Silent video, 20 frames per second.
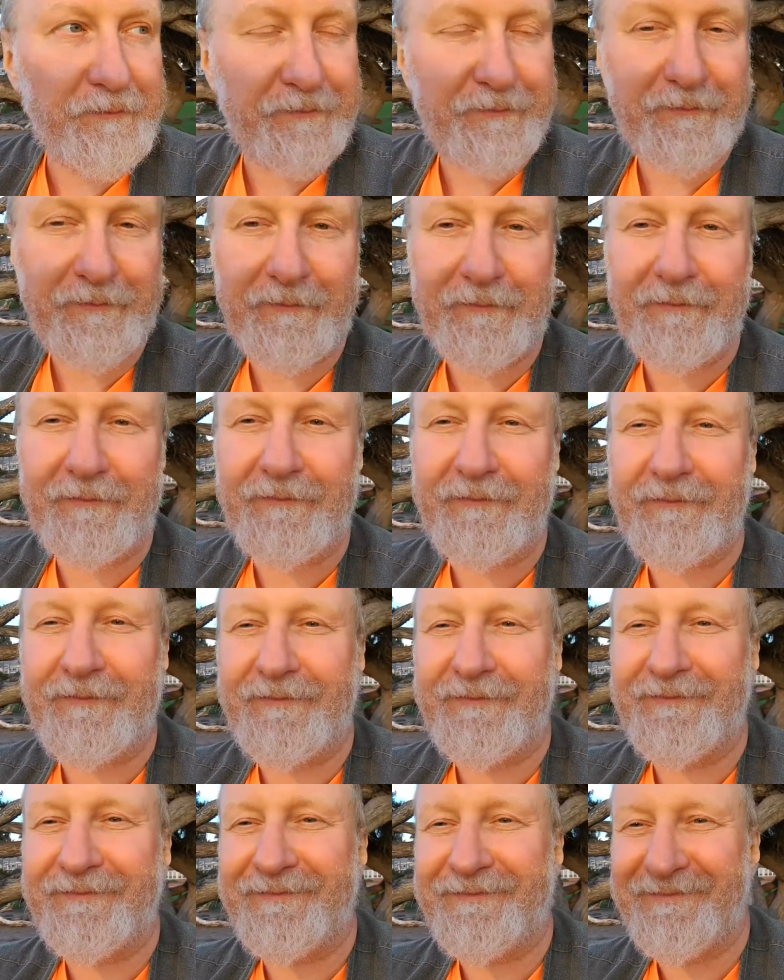
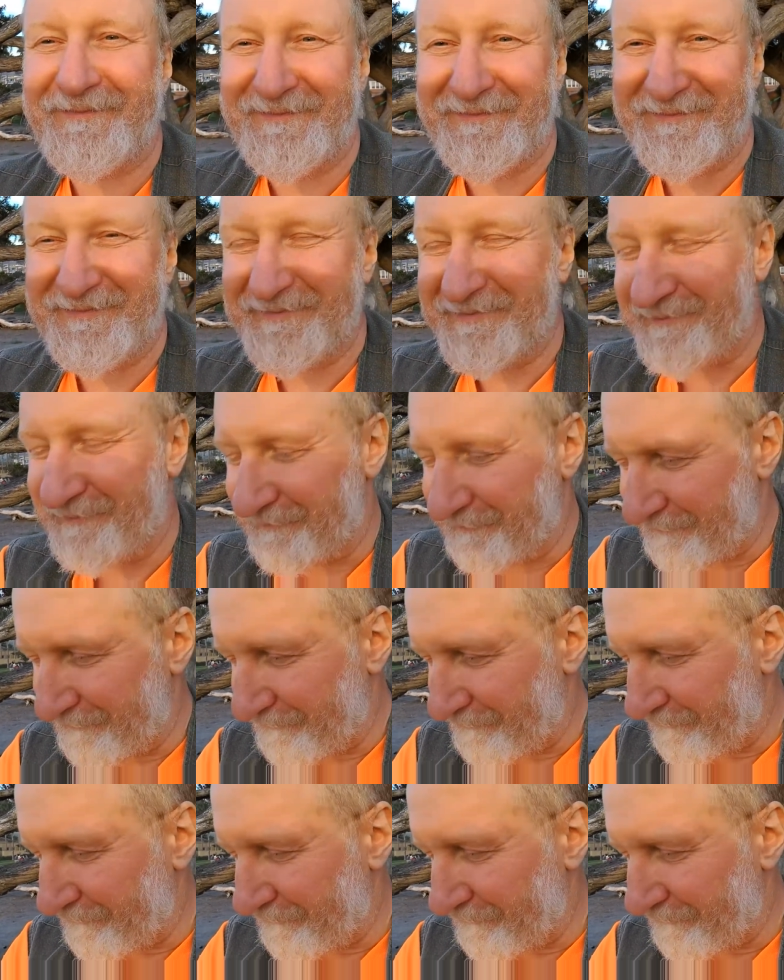[no speech]